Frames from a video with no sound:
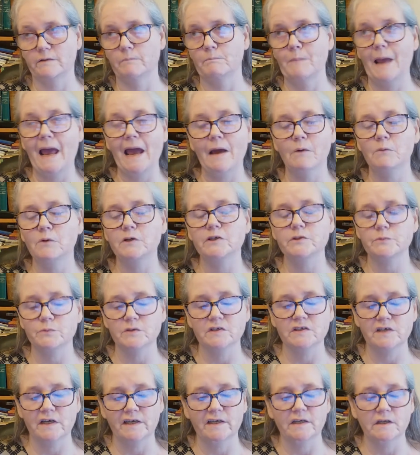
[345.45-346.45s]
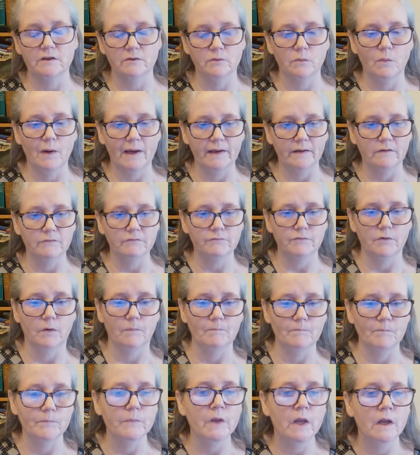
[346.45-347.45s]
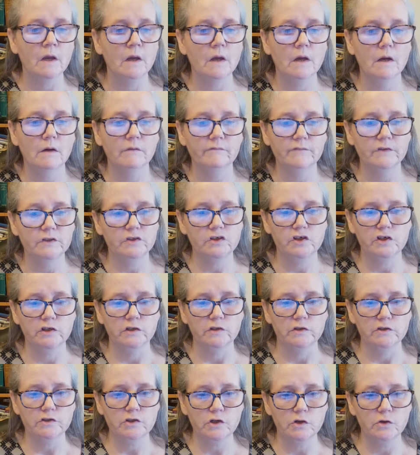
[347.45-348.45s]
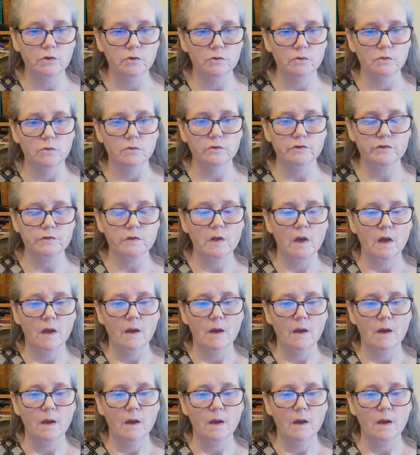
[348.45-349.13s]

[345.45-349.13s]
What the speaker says: powers were taken away from the church courts.